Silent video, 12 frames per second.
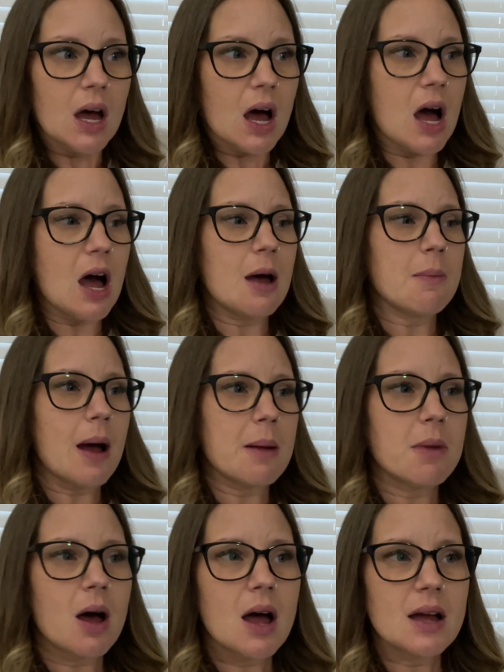
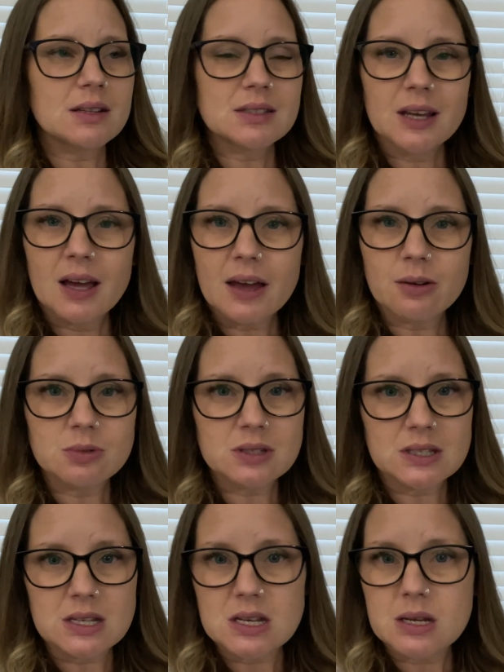I don't
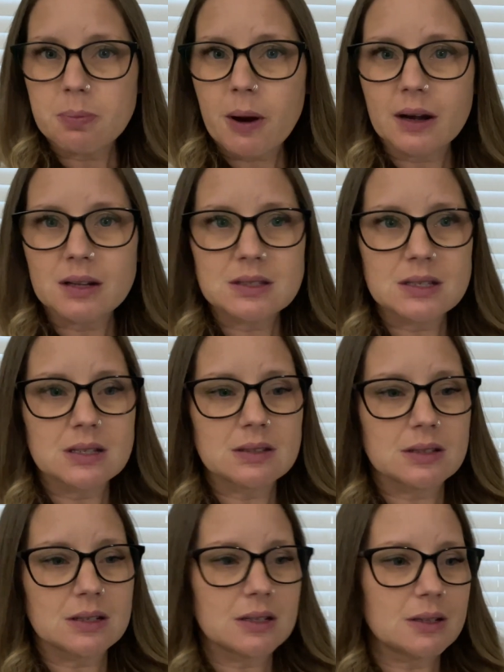see pregnancy
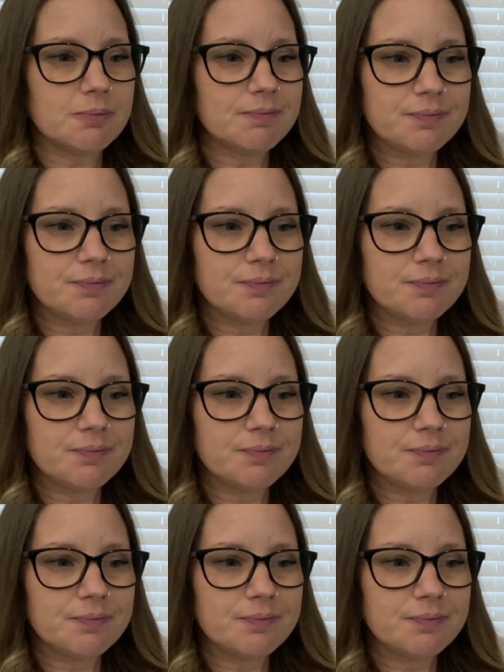as a,